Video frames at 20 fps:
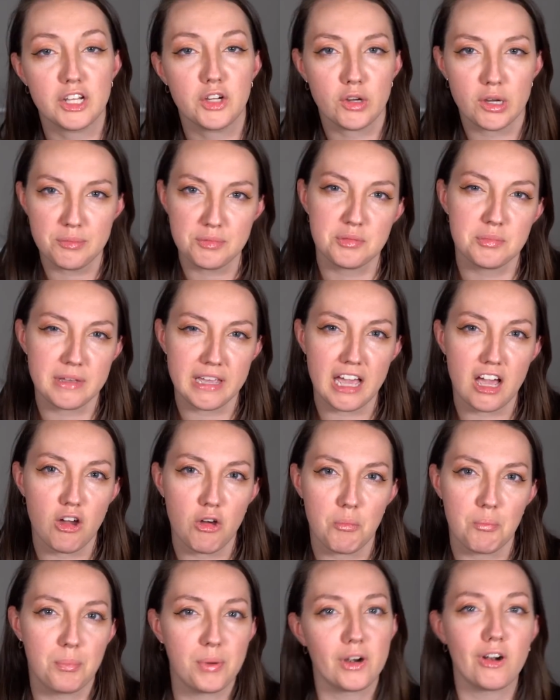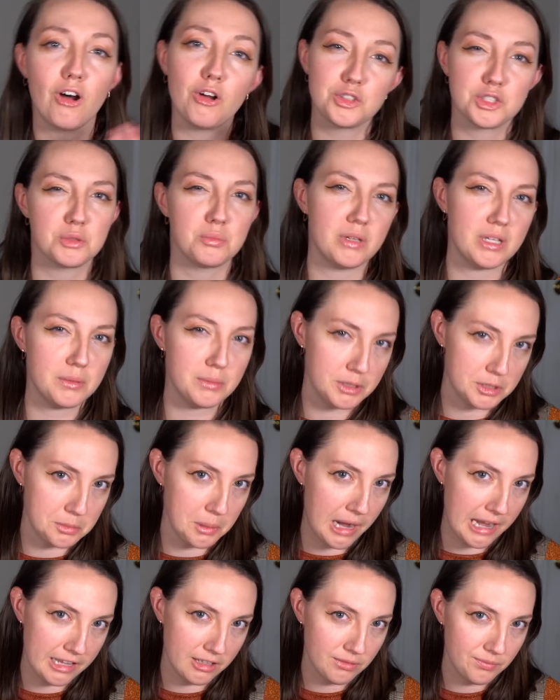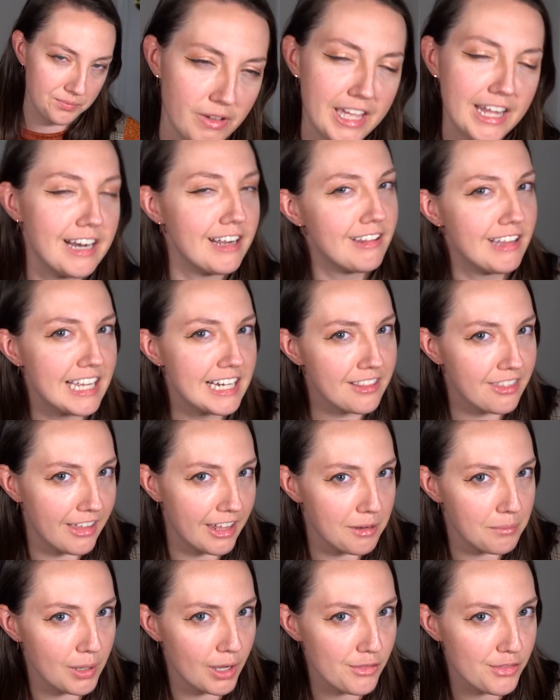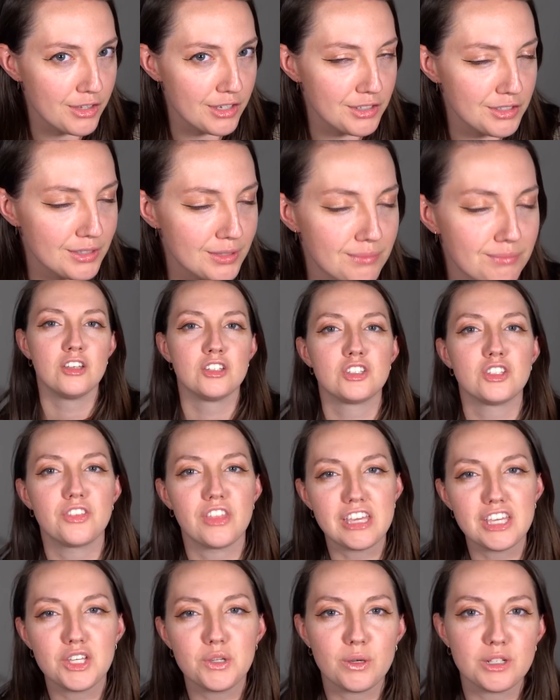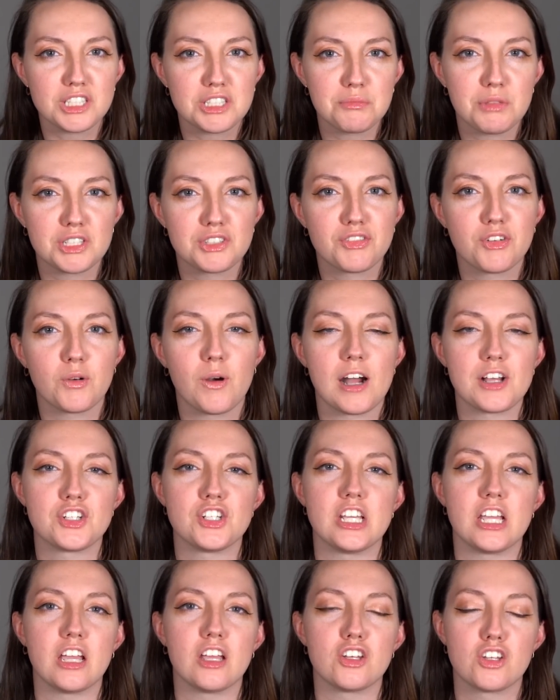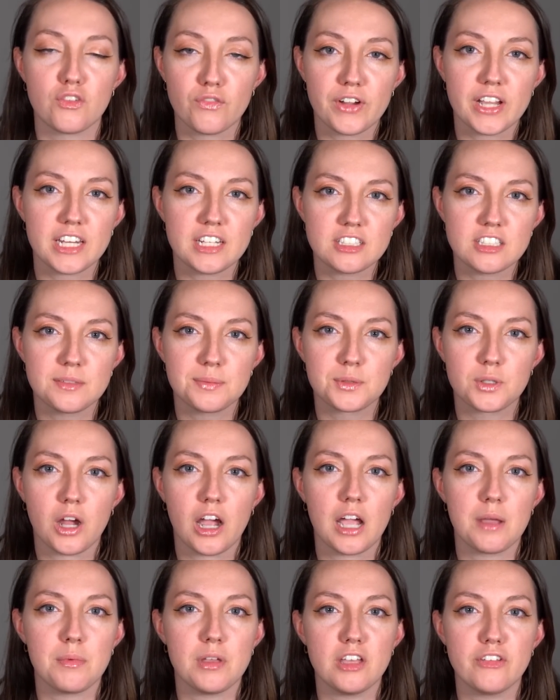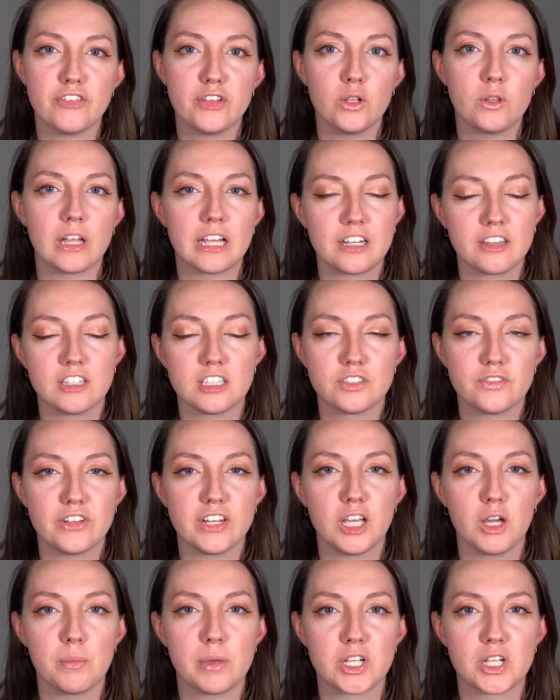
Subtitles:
It creeped me out, but it also made me smile. And I liked that about this. So thank you all so much for watching. Don't forget to subscribe if you liked this video.